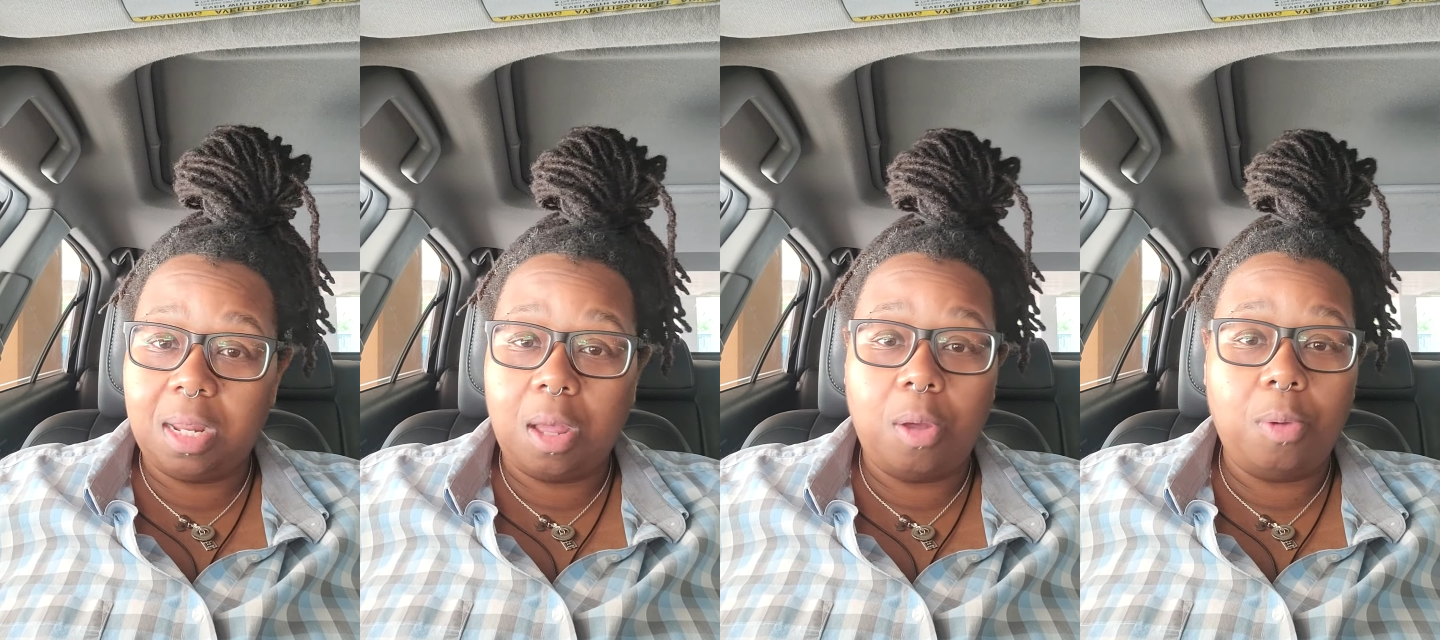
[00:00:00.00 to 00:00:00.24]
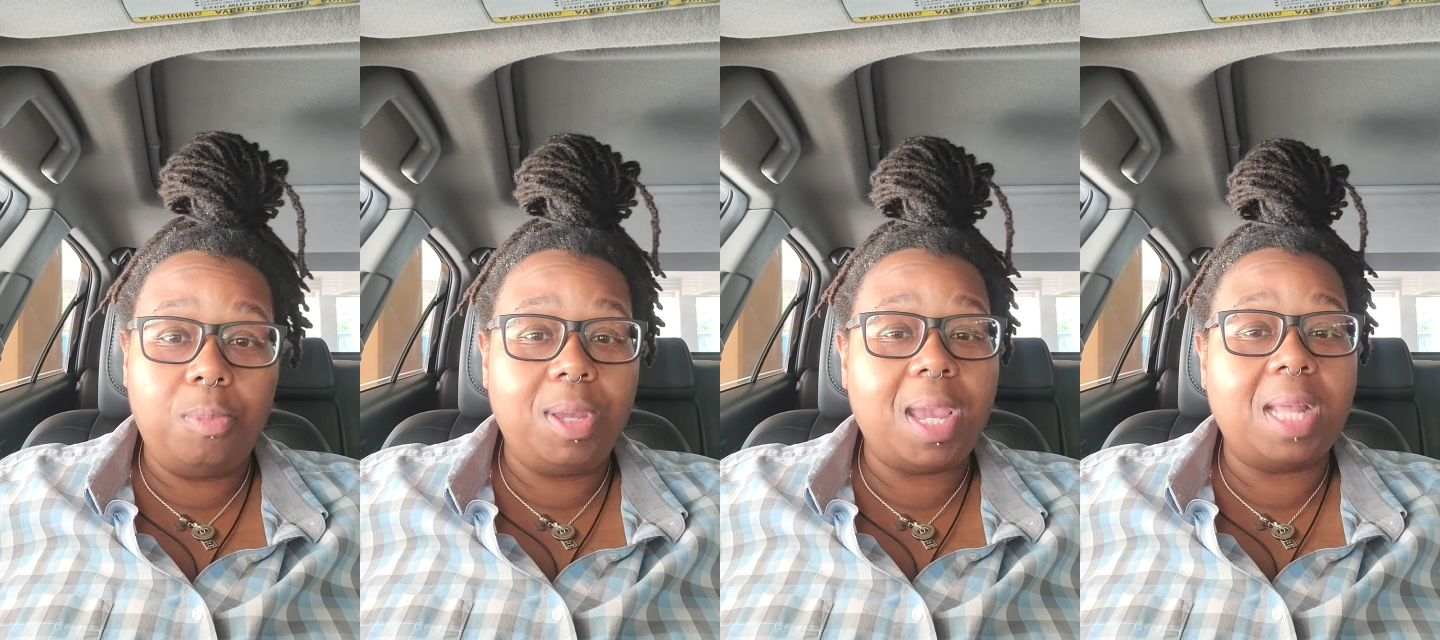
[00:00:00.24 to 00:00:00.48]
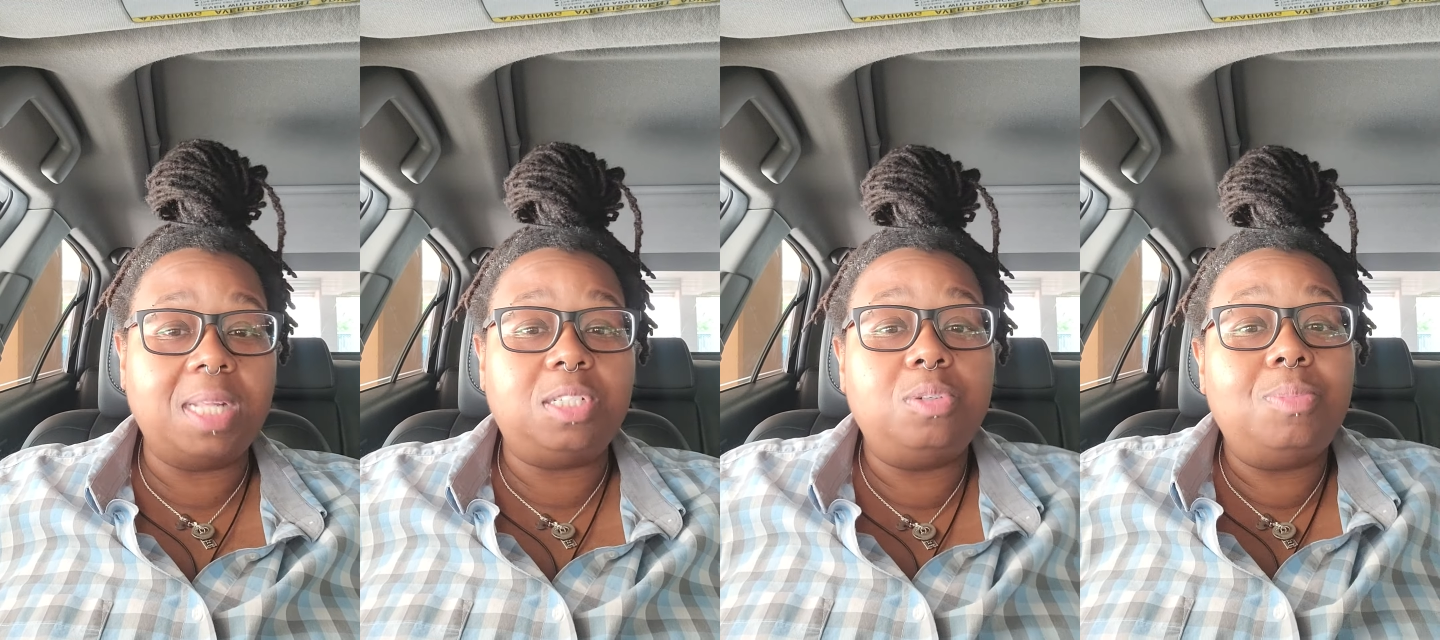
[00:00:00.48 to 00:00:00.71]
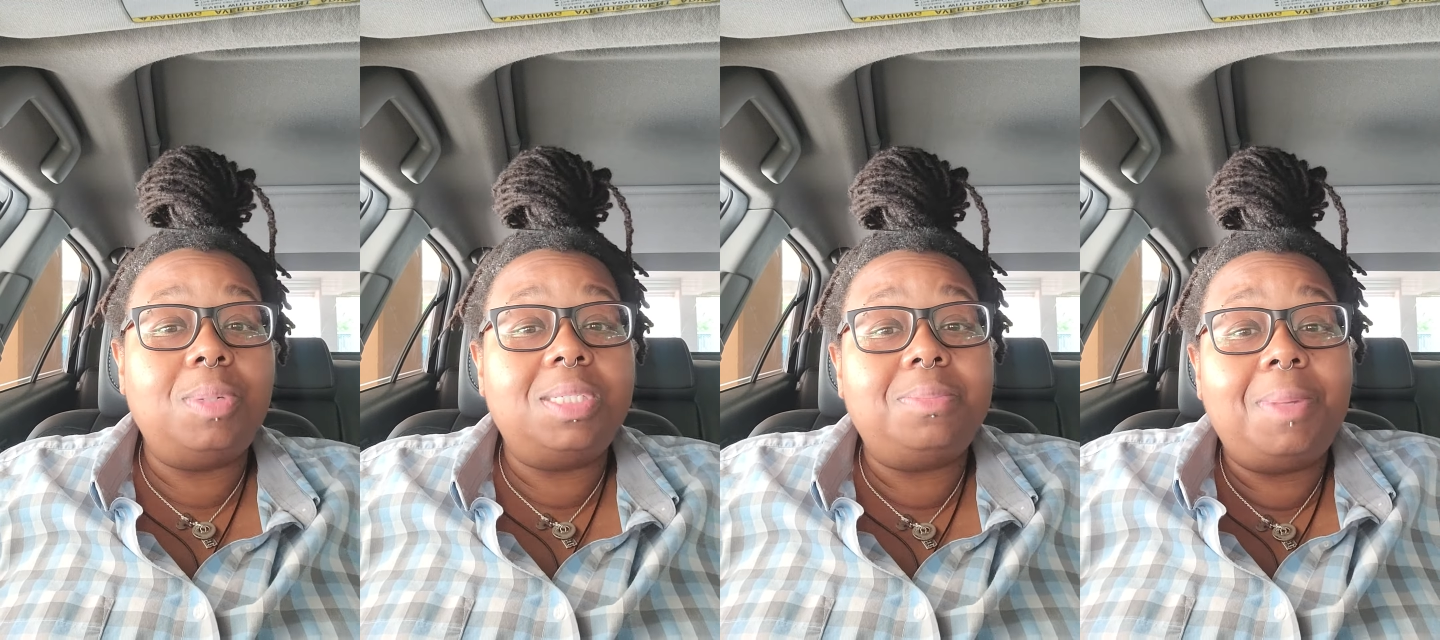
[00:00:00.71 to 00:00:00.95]
Oh, we got
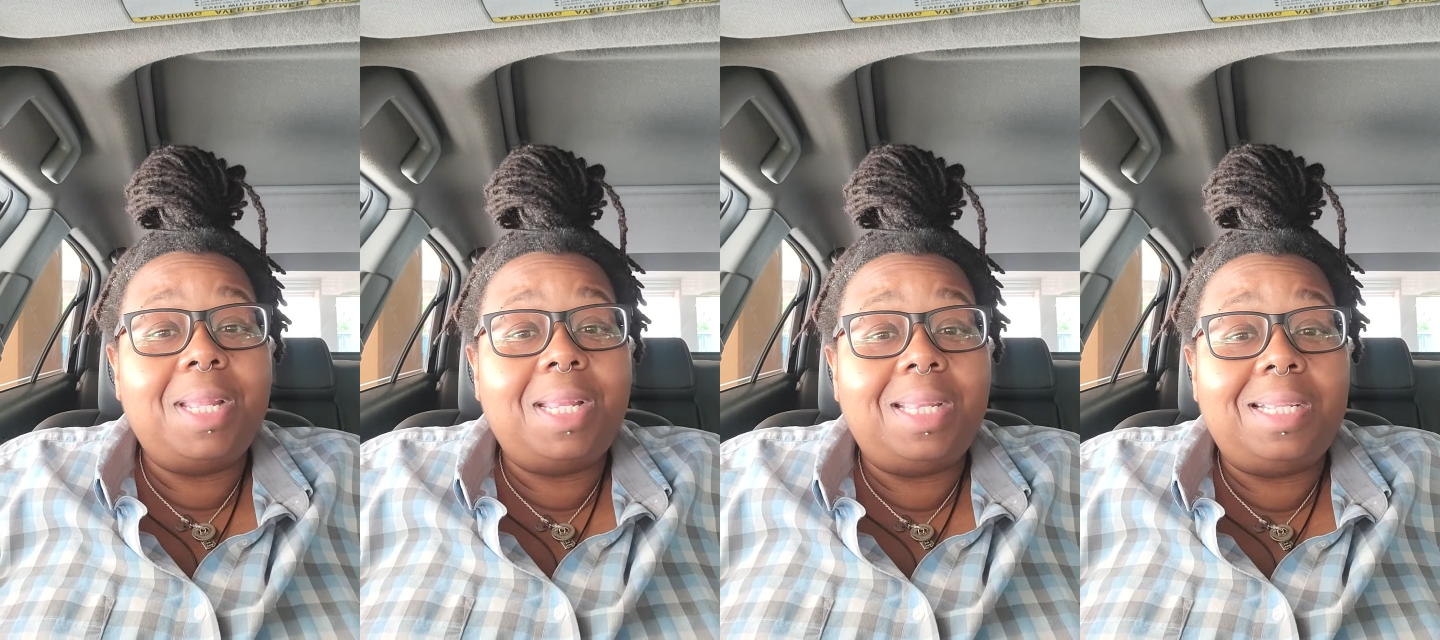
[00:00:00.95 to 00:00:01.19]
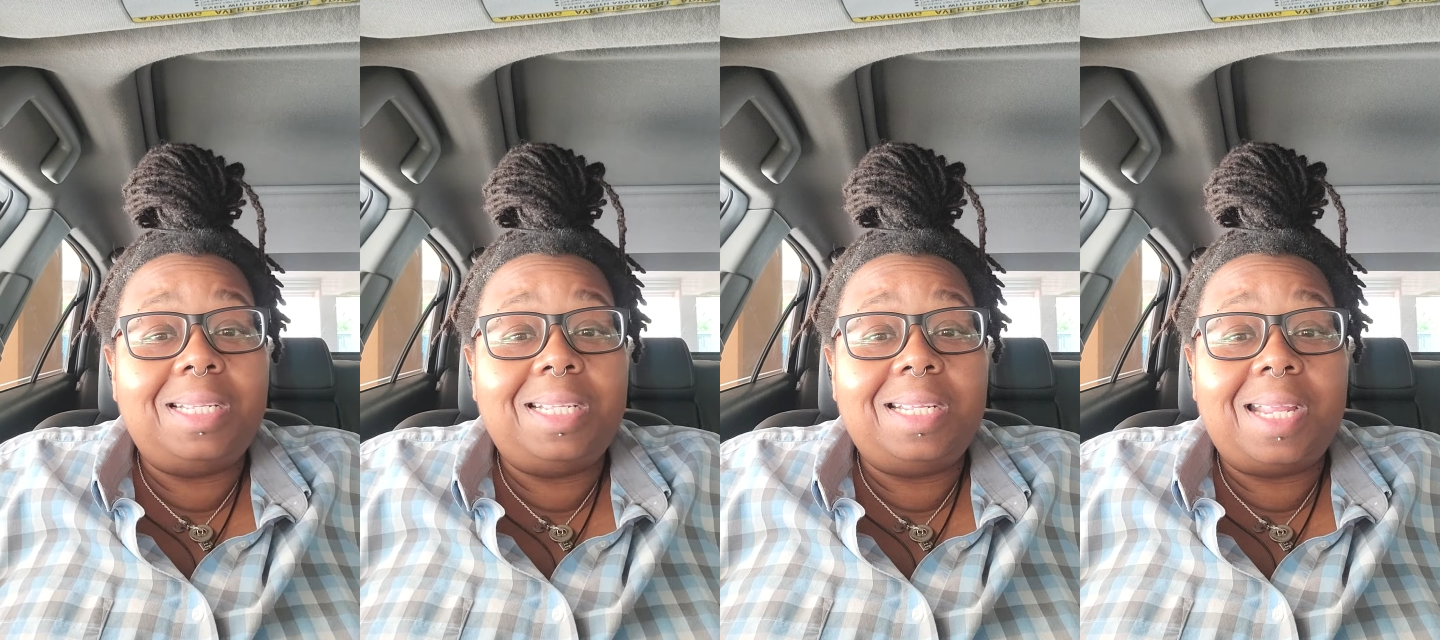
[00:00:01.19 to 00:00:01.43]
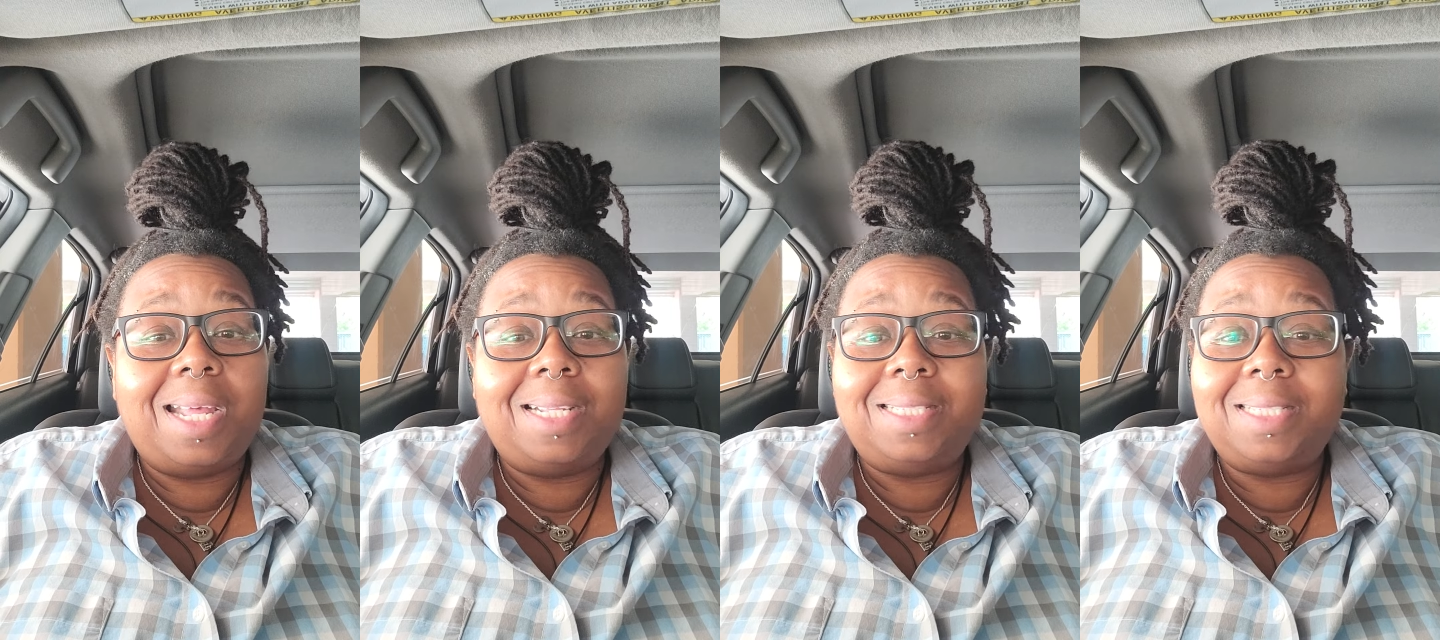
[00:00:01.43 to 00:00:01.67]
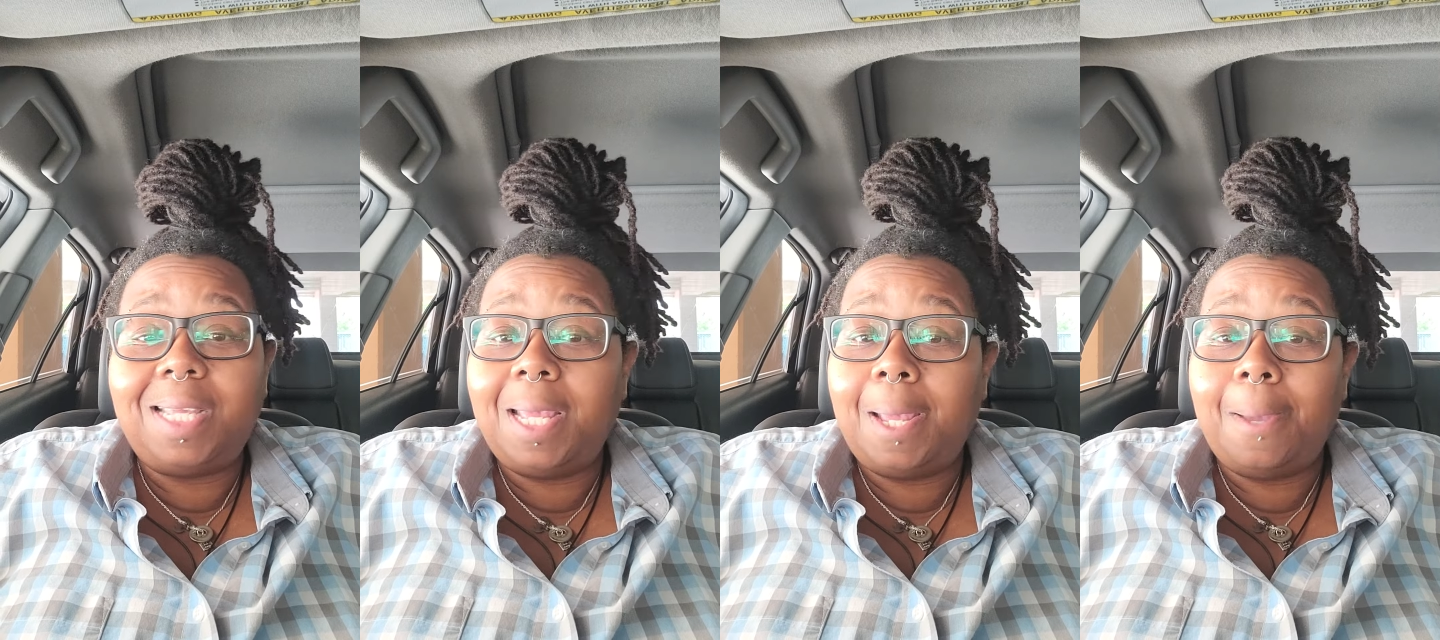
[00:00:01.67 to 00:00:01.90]
too much melanin in our
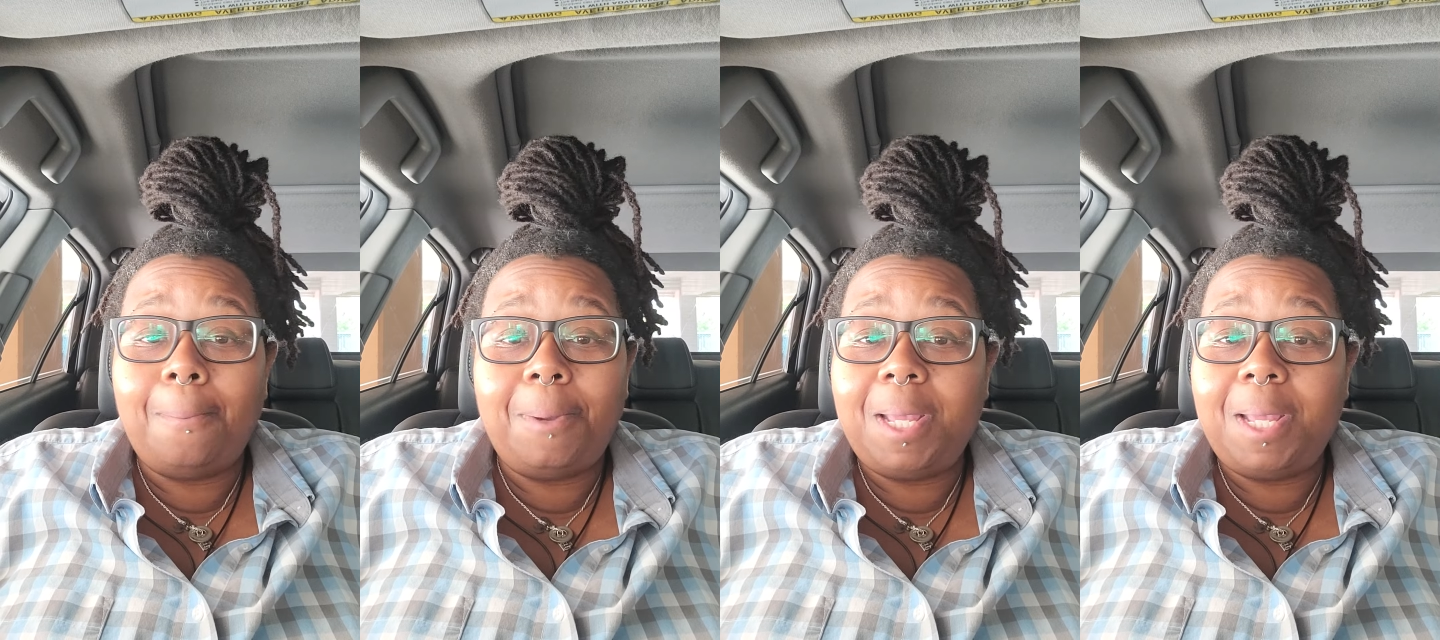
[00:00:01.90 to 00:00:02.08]
skin.